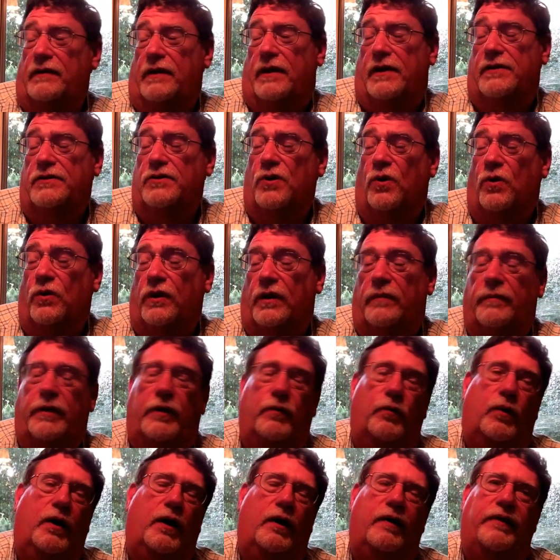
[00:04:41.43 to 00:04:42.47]
And I told him, and
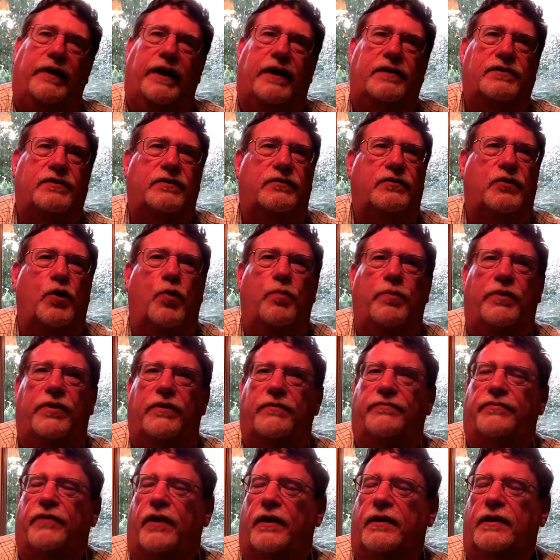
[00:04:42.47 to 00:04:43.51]
well, that just opened the
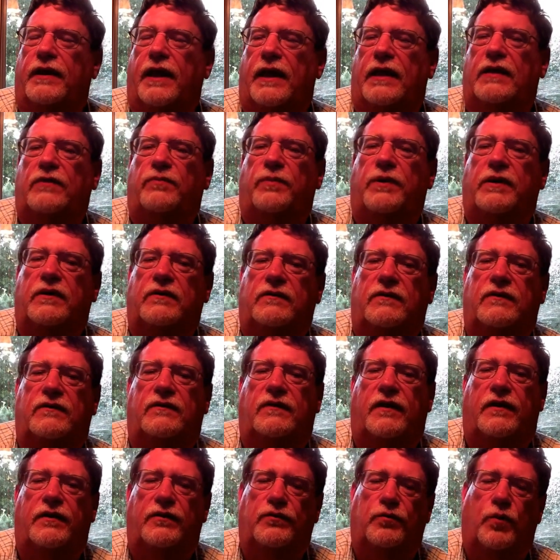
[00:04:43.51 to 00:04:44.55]
floodgates because he
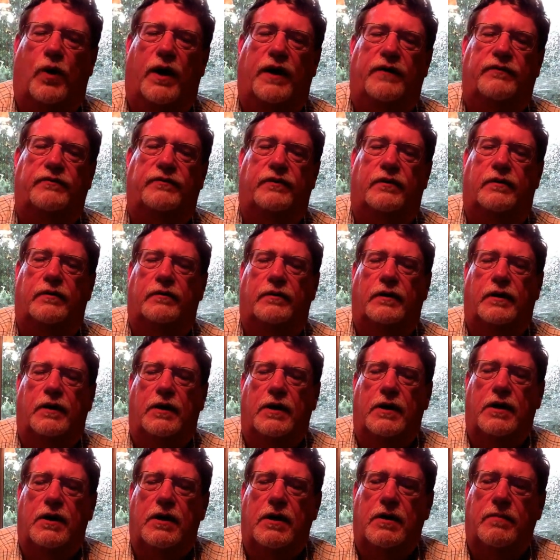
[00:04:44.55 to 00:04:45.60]
said his wife's a
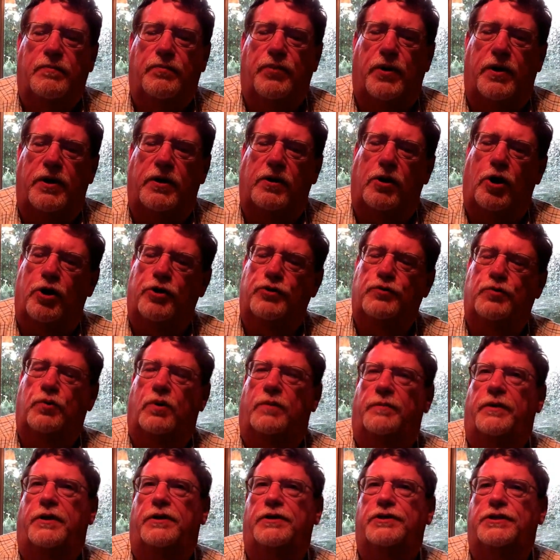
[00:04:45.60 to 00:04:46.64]
pretty large
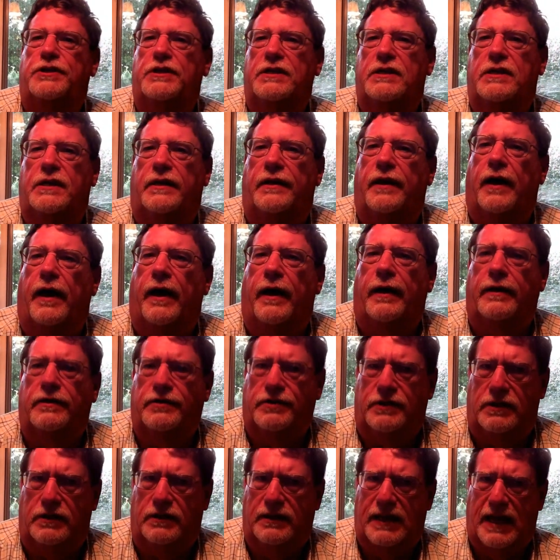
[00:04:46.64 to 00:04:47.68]
woman. She
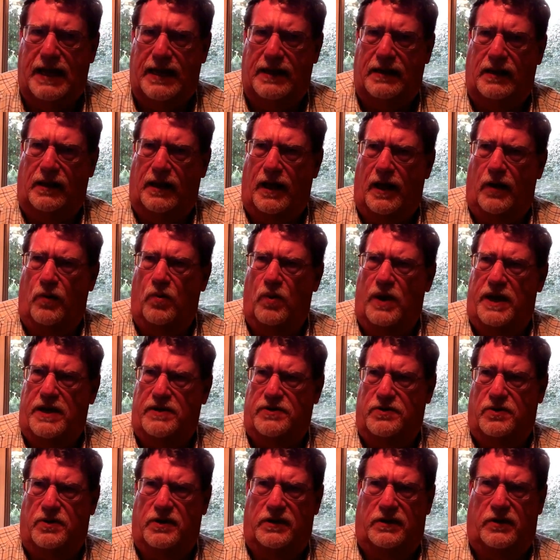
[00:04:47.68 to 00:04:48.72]
had gained a lot of weight
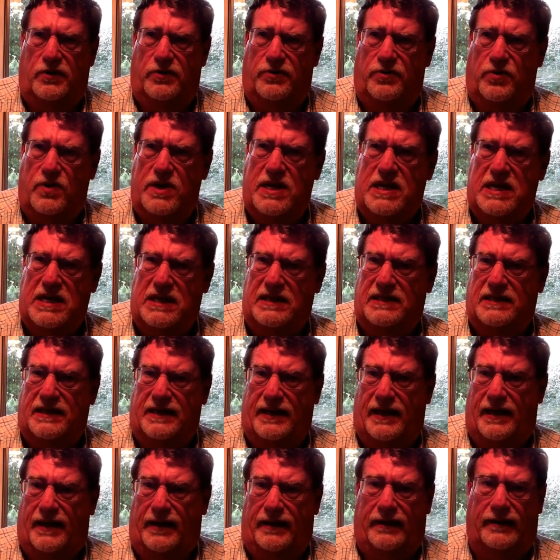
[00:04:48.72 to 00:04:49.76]
during their 3 kids and
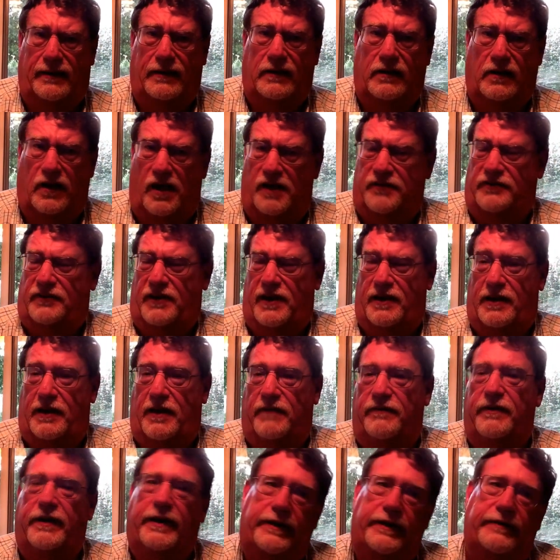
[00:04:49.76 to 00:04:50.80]
not lost any
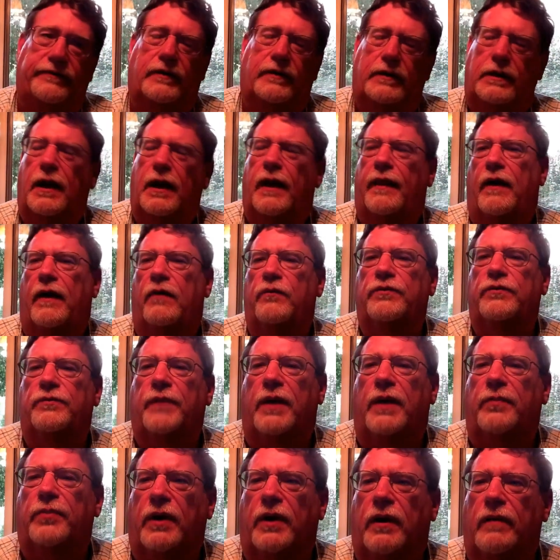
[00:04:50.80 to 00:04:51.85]
of it. And I said, yeah, that was
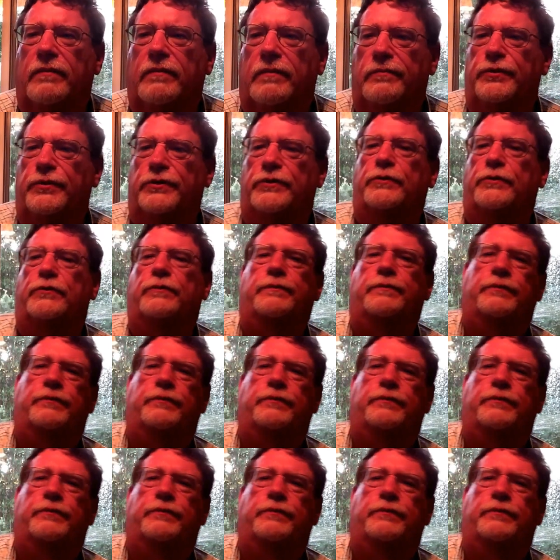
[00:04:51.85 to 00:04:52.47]
my problem too.